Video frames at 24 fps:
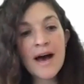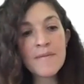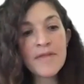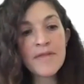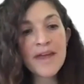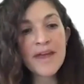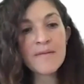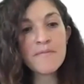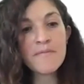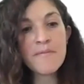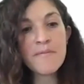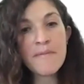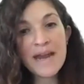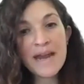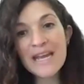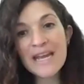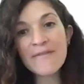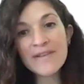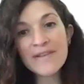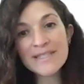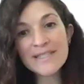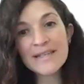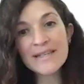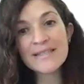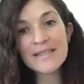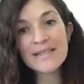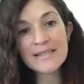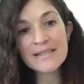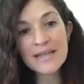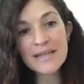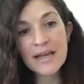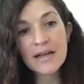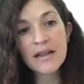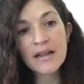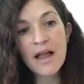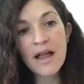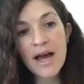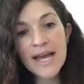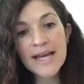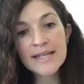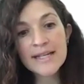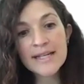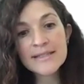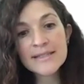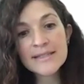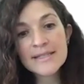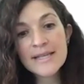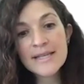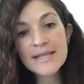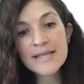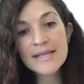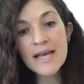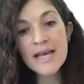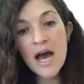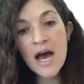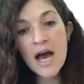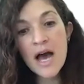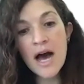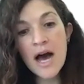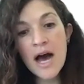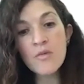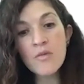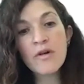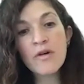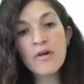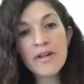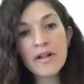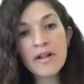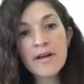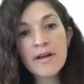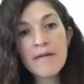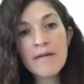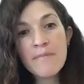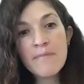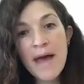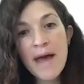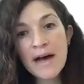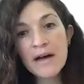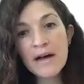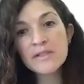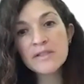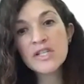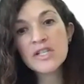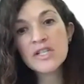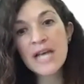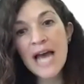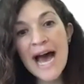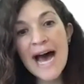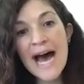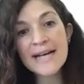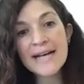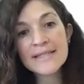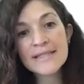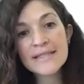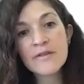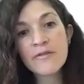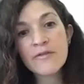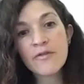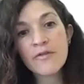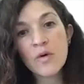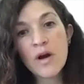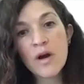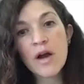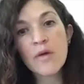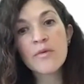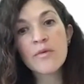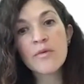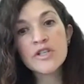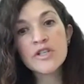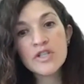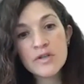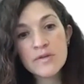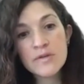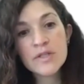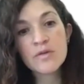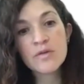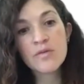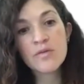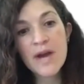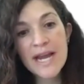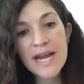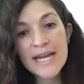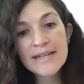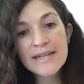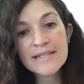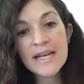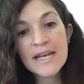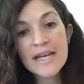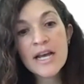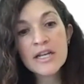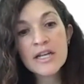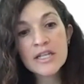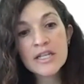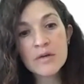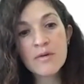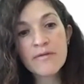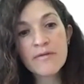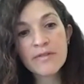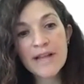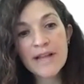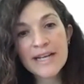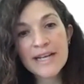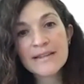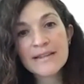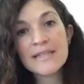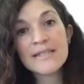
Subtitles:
then many of its existing clients will feel compelled to ask for a reduced rate to reflect the